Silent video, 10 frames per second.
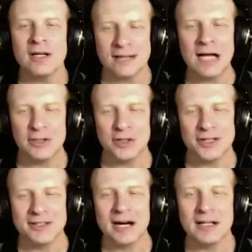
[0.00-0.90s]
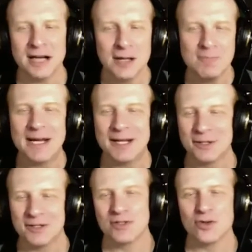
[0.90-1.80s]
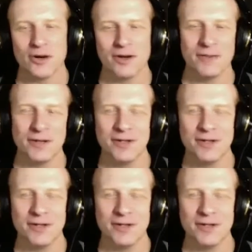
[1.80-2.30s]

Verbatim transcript: uh, I'll show you. I'll I'll make a little tutorial